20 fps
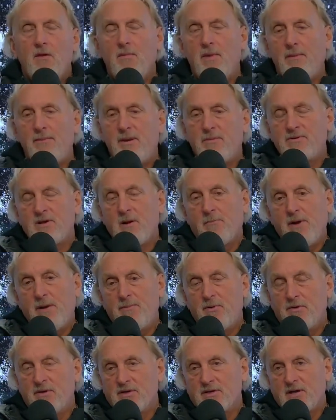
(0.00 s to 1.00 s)
there may be some
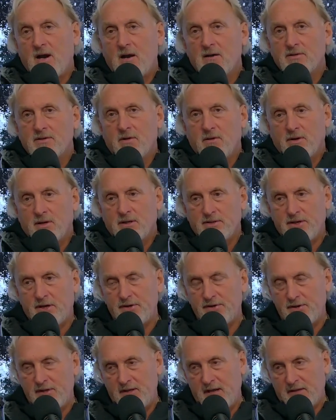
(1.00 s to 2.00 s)
people yeah. in the Stars
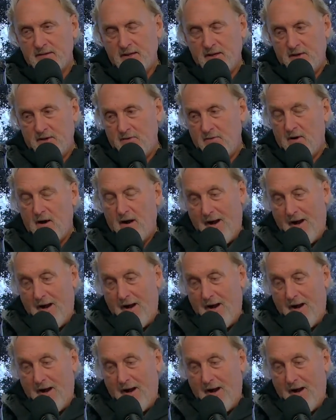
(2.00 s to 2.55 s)
organization that think you.